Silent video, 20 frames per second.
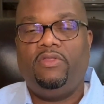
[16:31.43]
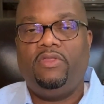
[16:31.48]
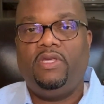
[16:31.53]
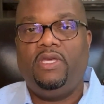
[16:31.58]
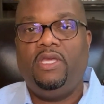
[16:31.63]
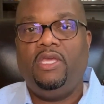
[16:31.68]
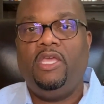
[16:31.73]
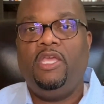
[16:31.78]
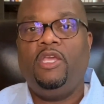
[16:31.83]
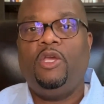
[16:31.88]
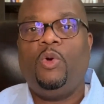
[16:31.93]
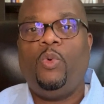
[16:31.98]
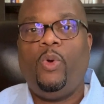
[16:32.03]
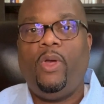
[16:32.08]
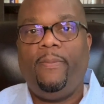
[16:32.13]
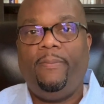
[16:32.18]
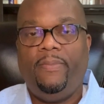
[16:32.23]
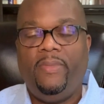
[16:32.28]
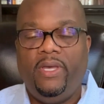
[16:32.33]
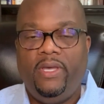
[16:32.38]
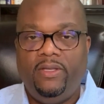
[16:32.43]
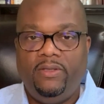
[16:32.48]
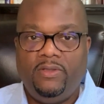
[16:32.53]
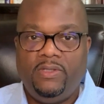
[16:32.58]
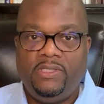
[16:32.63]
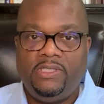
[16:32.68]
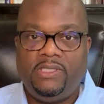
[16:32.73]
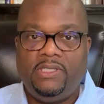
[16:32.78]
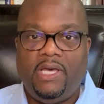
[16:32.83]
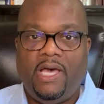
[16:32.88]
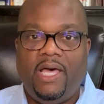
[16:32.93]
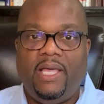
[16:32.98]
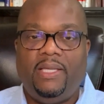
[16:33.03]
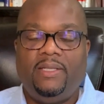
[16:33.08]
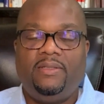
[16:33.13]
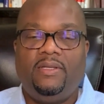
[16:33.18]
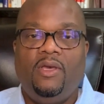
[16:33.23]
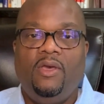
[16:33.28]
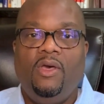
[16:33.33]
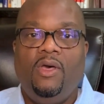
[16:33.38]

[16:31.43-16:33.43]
the equipment is not